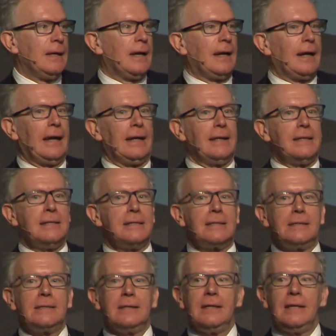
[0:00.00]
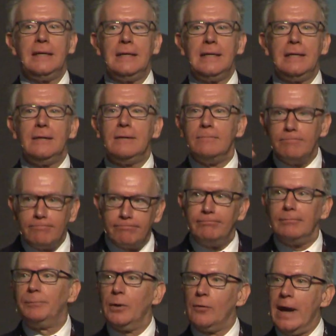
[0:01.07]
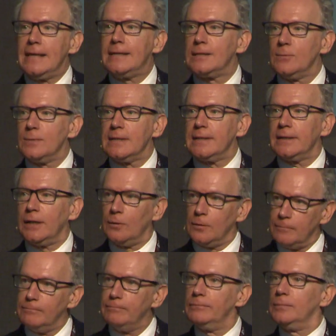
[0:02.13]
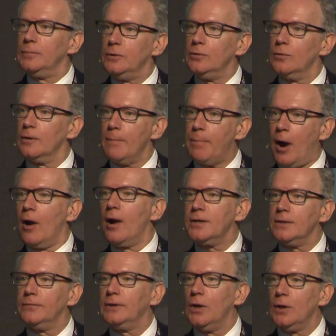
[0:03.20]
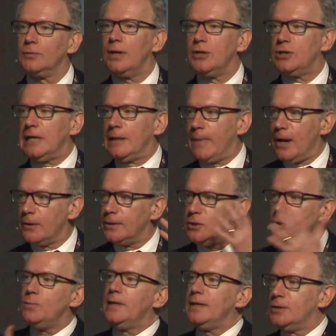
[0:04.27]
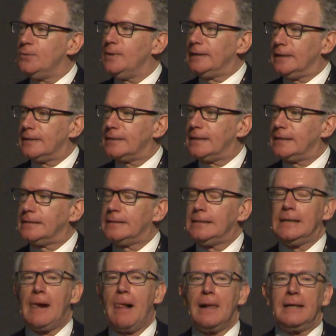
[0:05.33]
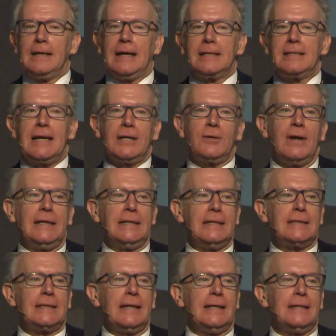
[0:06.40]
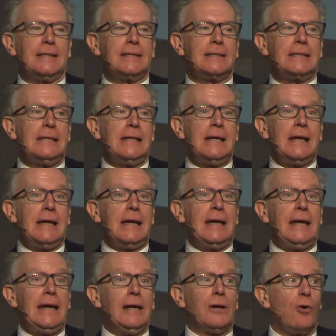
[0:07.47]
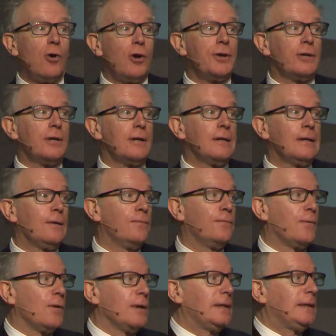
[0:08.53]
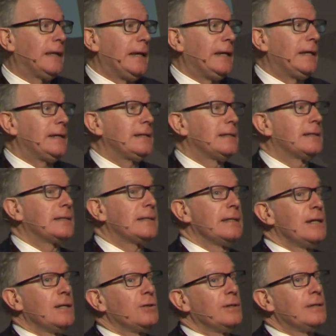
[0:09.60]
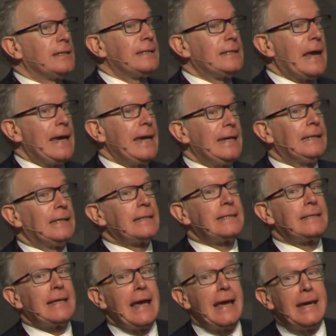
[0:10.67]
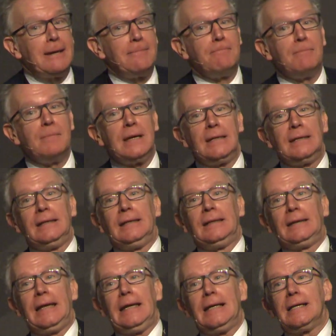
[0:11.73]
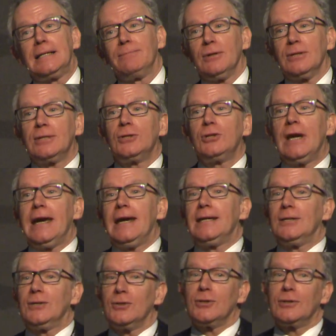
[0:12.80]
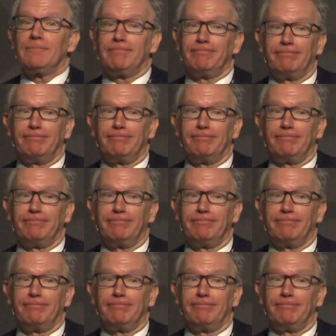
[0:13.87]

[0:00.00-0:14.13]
And he berates him, says, you know, you're part of the old regime, how can you be doing this? And Tancredi says, in order for things to stay the same, things must change.